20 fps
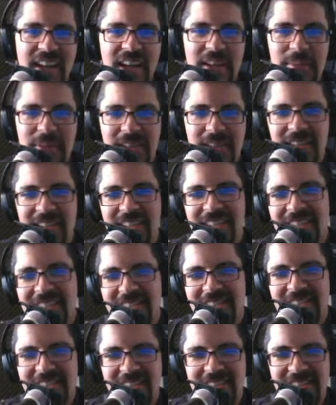mean,
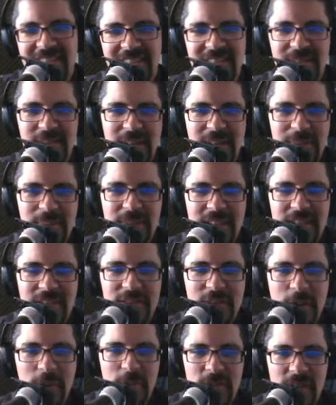is this him being
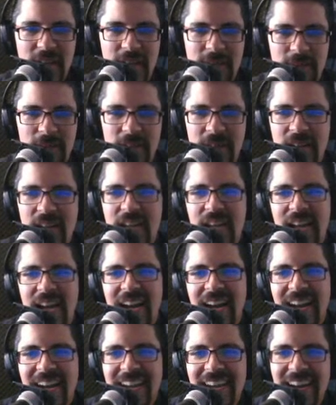tone deaf, or
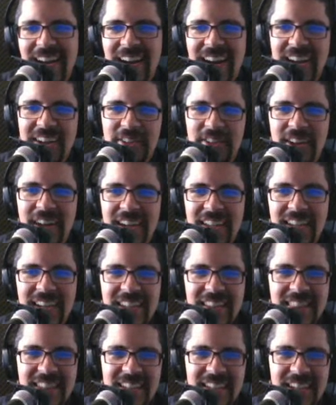I don't know.
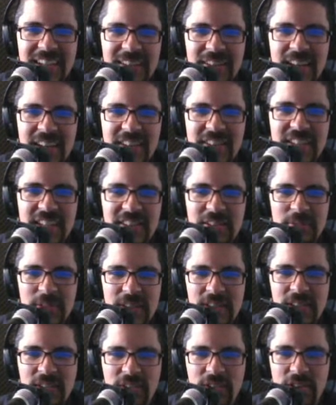I think I tend to
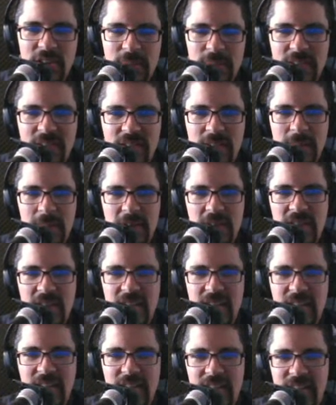read this a little bit
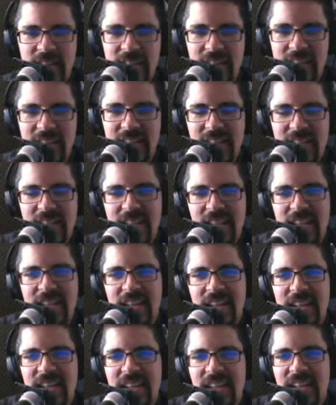sympathetically, like
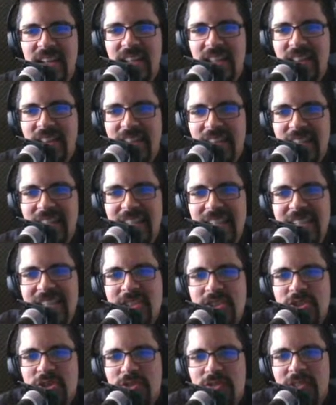
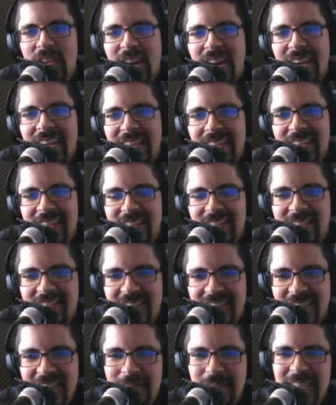he's trying
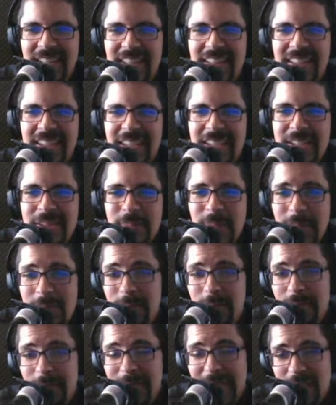to. I mean, like he might
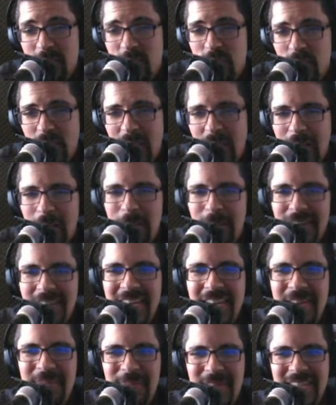be doing a bad job, but
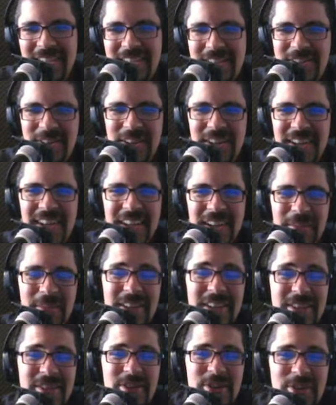
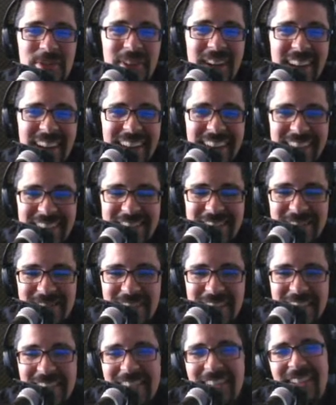he's trying to
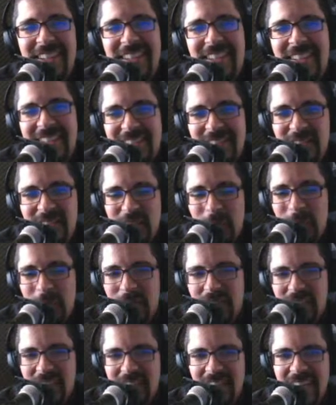be
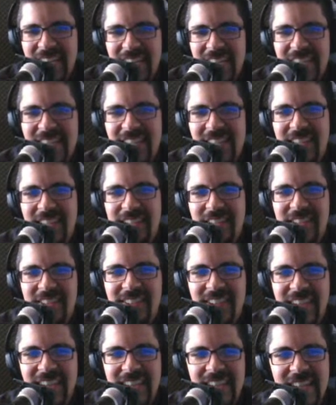consoling, right?
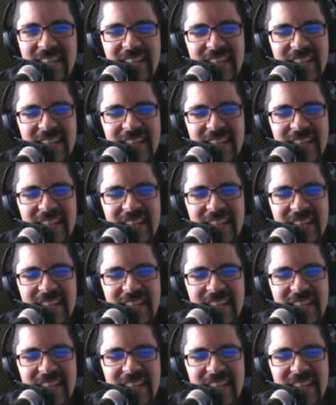He's like,